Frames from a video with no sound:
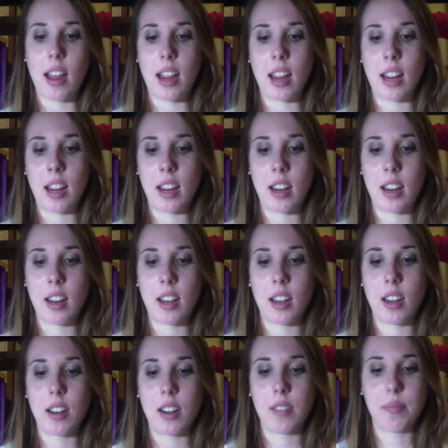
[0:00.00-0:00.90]

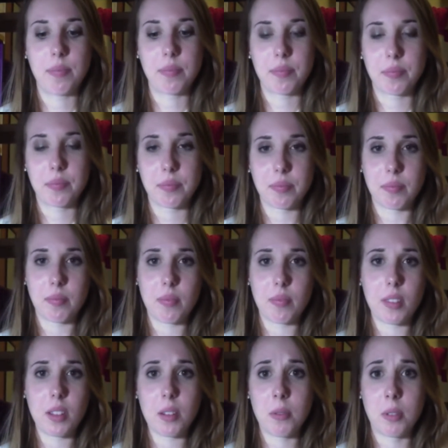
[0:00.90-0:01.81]
And
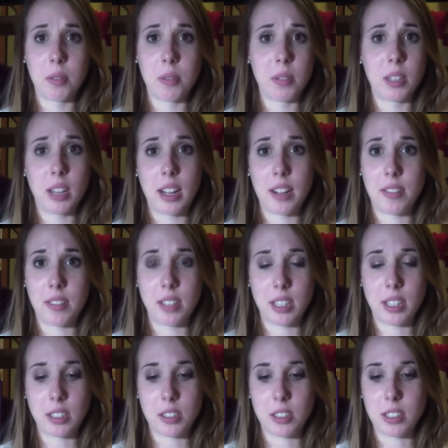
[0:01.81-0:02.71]
we wouldn't have
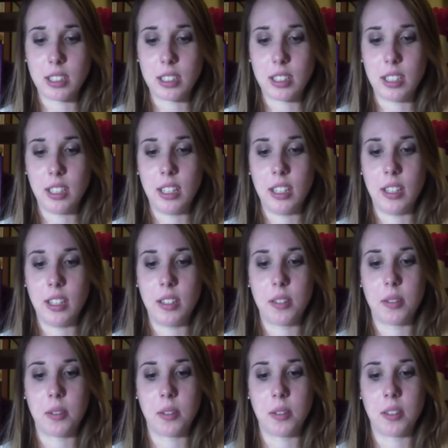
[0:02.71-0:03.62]
electricity
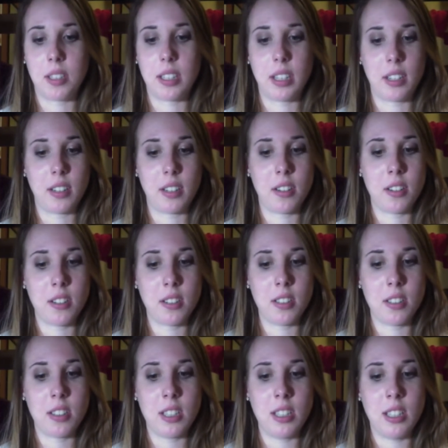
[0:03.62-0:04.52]
or
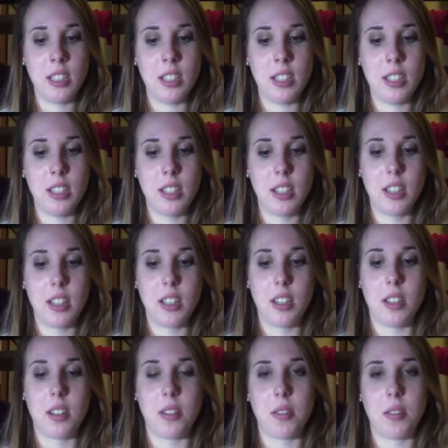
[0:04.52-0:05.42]
technology
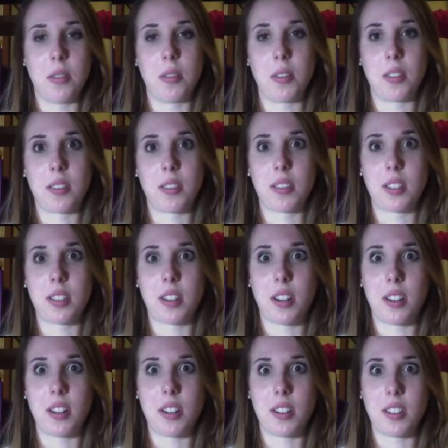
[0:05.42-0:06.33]
or
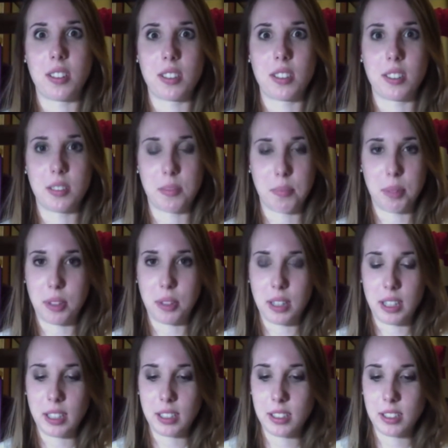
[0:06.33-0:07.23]
cars or
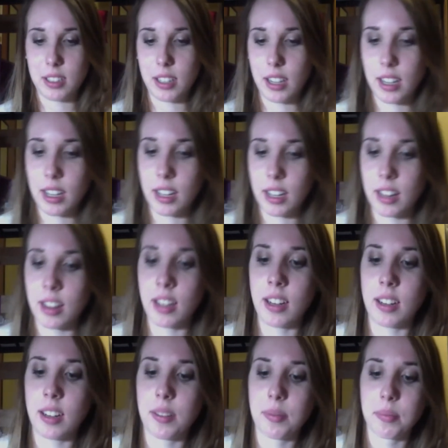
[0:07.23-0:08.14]
planes or
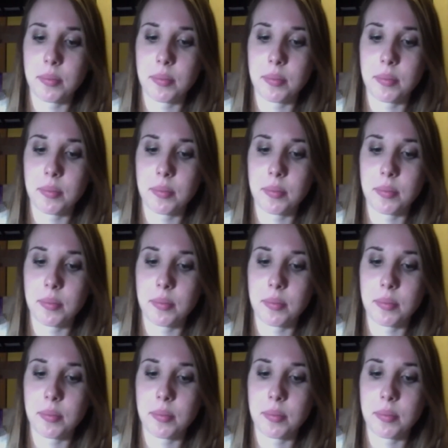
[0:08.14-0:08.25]
anything.